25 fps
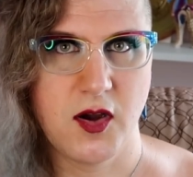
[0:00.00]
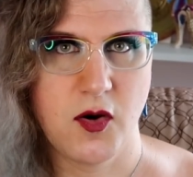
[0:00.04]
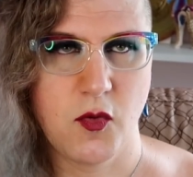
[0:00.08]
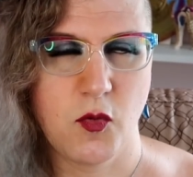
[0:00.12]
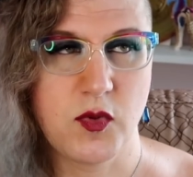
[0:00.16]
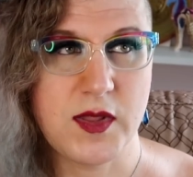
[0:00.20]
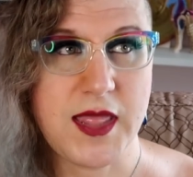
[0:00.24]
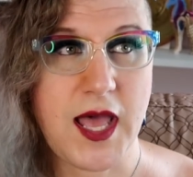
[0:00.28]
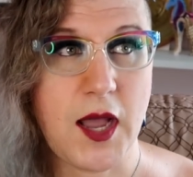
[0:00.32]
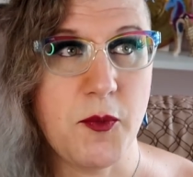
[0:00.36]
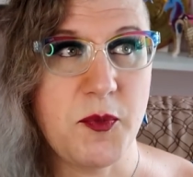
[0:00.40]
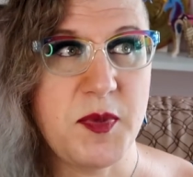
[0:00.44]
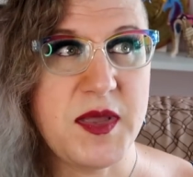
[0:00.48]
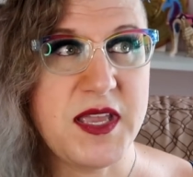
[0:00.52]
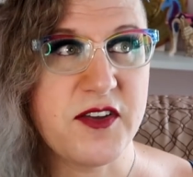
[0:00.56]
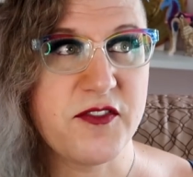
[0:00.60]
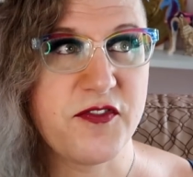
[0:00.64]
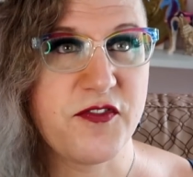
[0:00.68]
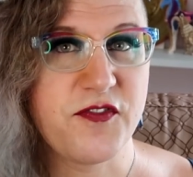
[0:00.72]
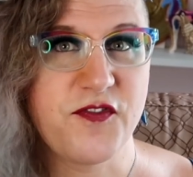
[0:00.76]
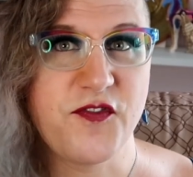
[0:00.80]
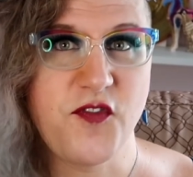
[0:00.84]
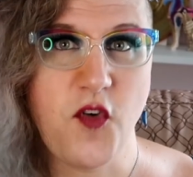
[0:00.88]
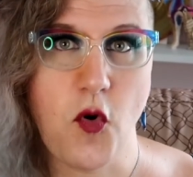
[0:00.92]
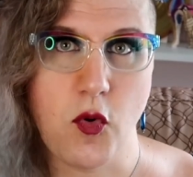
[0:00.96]
without being
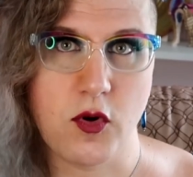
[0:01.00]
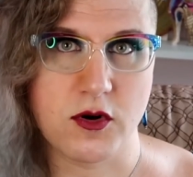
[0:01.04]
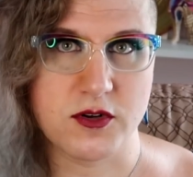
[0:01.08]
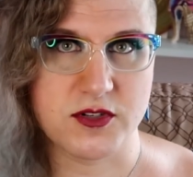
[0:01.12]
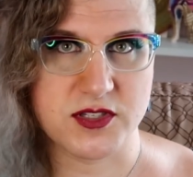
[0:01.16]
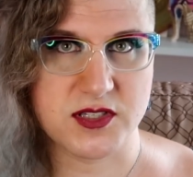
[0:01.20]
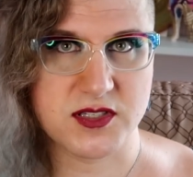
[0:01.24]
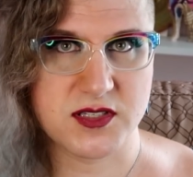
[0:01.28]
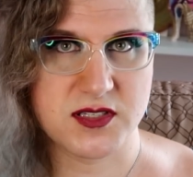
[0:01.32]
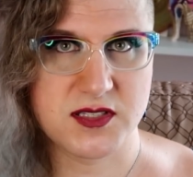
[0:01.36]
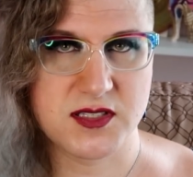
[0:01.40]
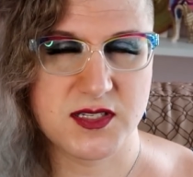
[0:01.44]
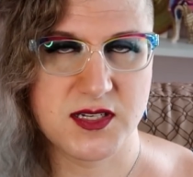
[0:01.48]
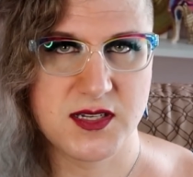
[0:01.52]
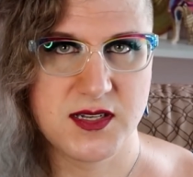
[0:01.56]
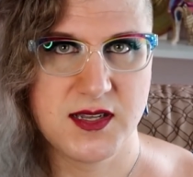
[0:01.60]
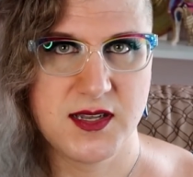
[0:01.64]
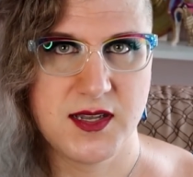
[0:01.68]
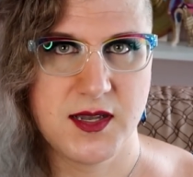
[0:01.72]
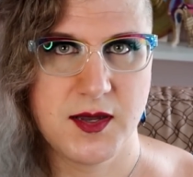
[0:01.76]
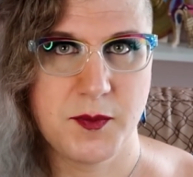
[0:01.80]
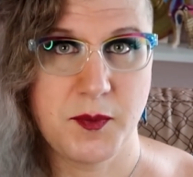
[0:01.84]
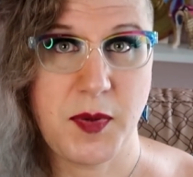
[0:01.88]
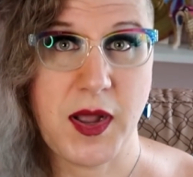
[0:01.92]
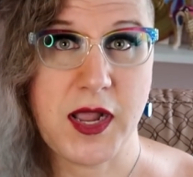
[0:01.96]
forced
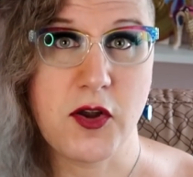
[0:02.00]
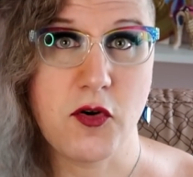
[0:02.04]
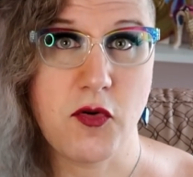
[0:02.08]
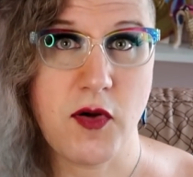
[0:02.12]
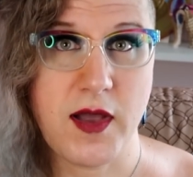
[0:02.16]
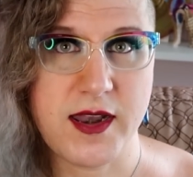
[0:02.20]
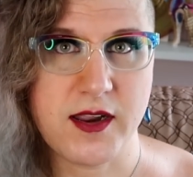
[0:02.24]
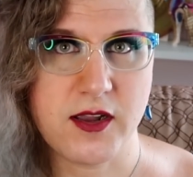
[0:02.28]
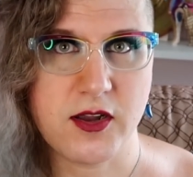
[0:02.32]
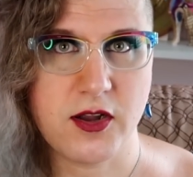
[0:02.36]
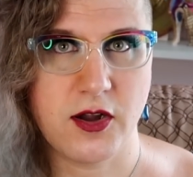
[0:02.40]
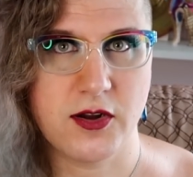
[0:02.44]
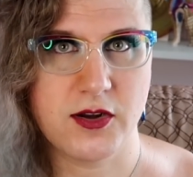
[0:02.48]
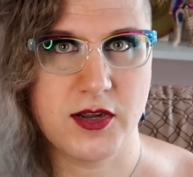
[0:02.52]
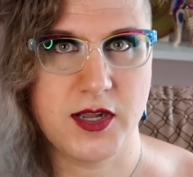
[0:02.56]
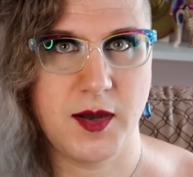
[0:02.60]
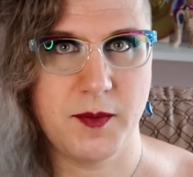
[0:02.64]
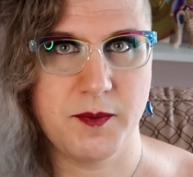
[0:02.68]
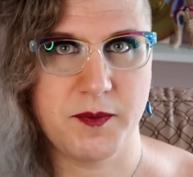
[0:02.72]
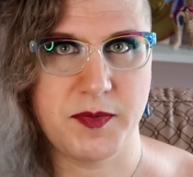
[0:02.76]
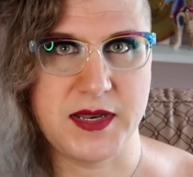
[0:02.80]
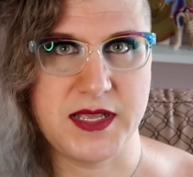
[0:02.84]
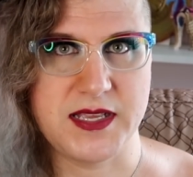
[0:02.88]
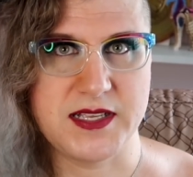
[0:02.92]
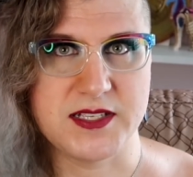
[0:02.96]
by credit card
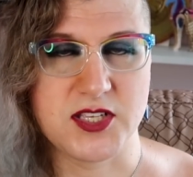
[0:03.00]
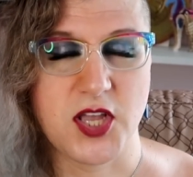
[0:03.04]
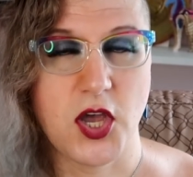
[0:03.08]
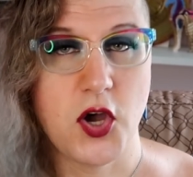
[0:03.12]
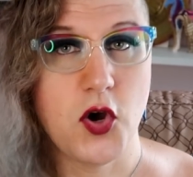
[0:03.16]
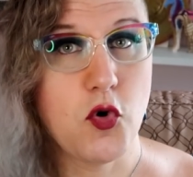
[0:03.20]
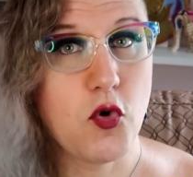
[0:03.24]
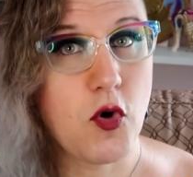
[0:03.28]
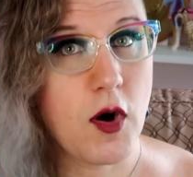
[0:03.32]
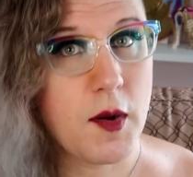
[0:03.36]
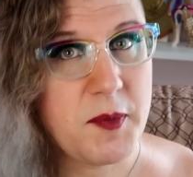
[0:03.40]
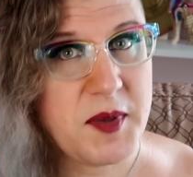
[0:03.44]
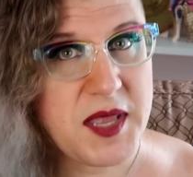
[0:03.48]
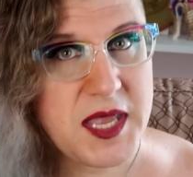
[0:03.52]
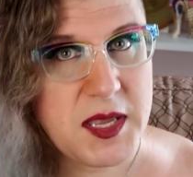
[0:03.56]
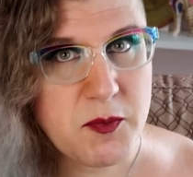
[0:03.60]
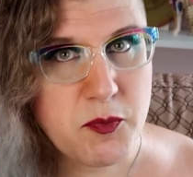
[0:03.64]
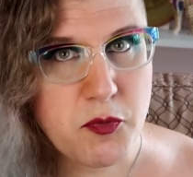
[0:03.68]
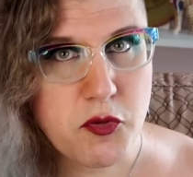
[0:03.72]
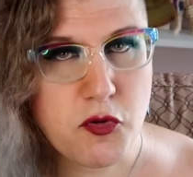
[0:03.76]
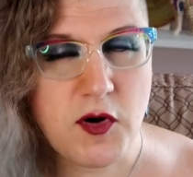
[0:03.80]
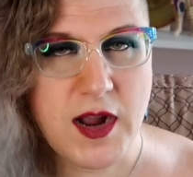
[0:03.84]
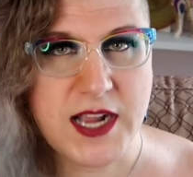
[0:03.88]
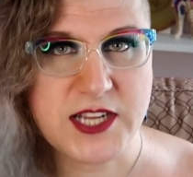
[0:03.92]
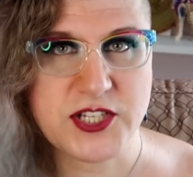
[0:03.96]
companies who are being
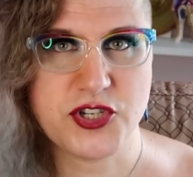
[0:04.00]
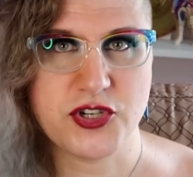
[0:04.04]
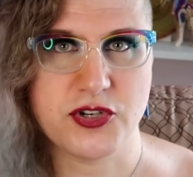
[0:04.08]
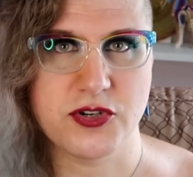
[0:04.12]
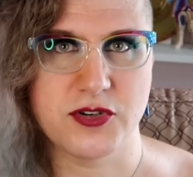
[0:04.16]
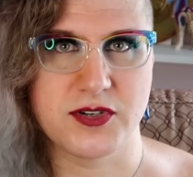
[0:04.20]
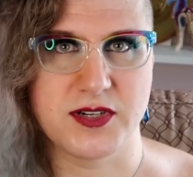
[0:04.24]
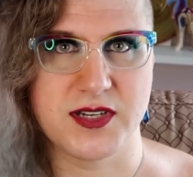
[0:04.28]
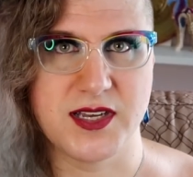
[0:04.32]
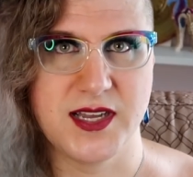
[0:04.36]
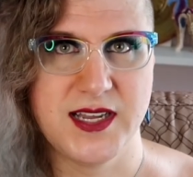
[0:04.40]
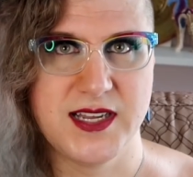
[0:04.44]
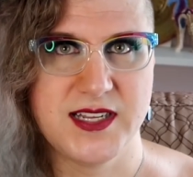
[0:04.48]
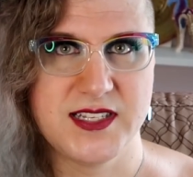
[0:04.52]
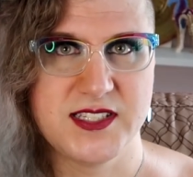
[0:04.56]
pressured